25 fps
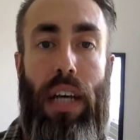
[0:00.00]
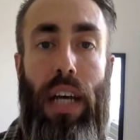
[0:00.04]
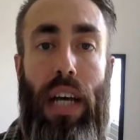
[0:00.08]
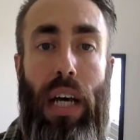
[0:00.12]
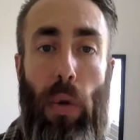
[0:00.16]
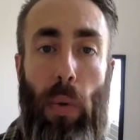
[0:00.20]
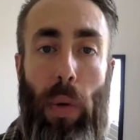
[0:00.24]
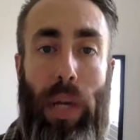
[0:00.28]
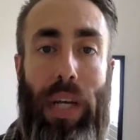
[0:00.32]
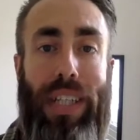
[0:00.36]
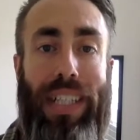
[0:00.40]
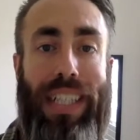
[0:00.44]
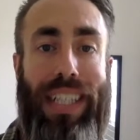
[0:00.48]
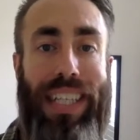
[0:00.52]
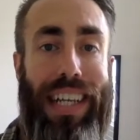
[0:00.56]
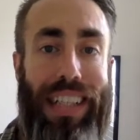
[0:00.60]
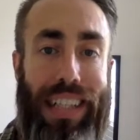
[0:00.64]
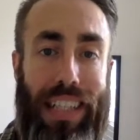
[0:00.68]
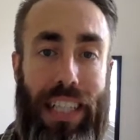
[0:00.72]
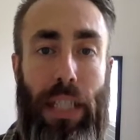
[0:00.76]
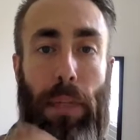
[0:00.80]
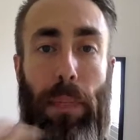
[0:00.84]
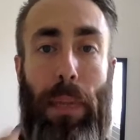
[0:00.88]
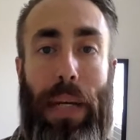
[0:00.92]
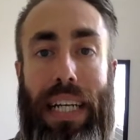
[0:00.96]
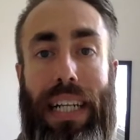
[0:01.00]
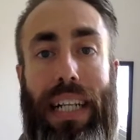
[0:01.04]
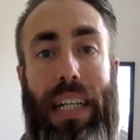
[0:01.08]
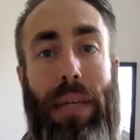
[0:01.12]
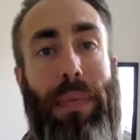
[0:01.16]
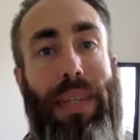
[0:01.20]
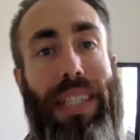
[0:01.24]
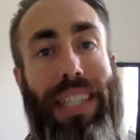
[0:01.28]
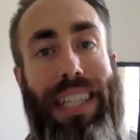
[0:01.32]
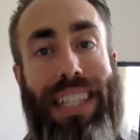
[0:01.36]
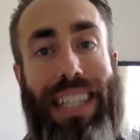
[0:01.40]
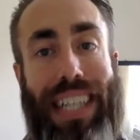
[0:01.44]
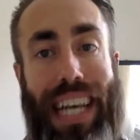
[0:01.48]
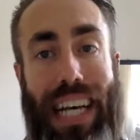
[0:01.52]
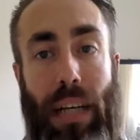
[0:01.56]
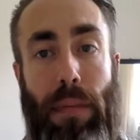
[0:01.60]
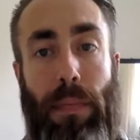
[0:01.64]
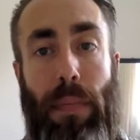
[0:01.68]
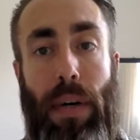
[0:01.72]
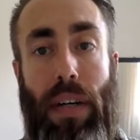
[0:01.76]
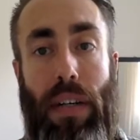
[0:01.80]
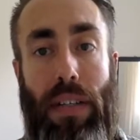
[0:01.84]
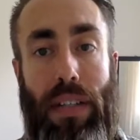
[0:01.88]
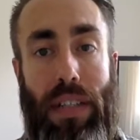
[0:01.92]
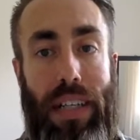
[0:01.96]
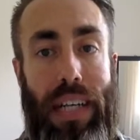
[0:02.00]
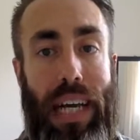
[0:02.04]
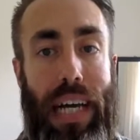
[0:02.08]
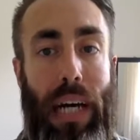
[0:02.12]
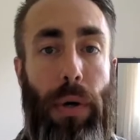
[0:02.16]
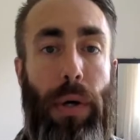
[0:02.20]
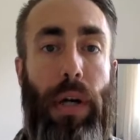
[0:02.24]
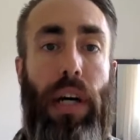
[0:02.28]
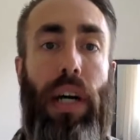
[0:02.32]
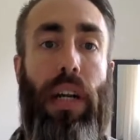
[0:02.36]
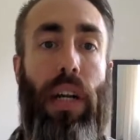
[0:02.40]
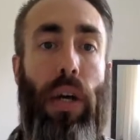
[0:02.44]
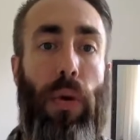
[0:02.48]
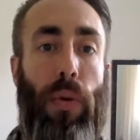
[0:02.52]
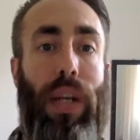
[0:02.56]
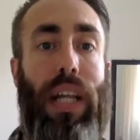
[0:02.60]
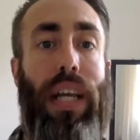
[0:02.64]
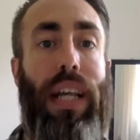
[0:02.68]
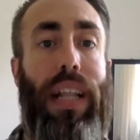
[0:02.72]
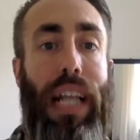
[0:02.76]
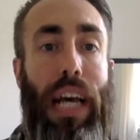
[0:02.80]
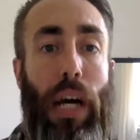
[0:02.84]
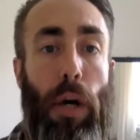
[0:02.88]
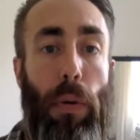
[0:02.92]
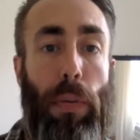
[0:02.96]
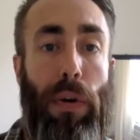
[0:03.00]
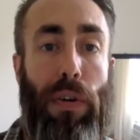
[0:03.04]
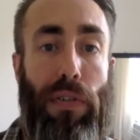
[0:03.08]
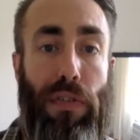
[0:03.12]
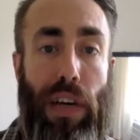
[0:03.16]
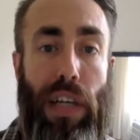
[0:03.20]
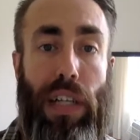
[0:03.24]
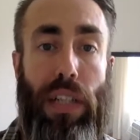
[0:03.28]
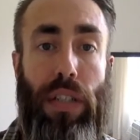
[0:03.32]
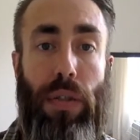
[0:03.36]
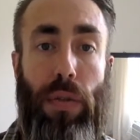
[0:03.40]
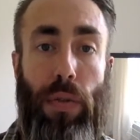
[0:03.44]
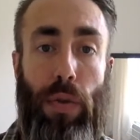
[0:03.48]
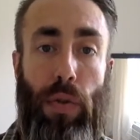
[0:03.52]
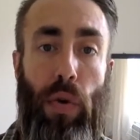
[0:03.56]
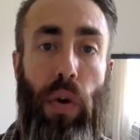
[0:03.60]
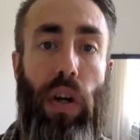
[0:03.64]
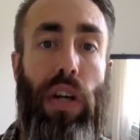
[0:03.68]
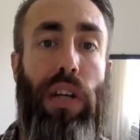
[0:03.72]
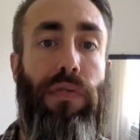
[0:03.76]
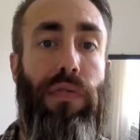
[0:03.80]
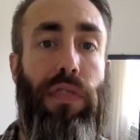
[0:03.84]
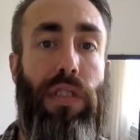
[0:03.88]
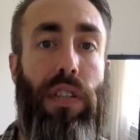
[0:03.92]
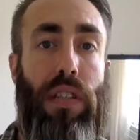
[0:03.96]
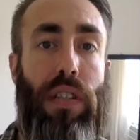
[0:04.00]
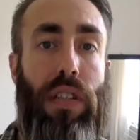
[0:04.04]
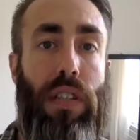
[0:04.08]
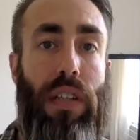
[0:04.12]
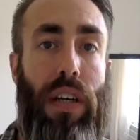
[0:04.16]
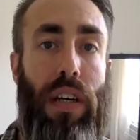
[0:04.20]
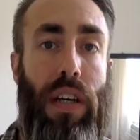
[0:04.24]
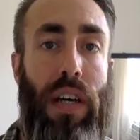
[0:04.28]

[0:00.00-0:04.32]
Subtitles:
we could set the speed limit to 10 miles an hour and only allow professional drivers.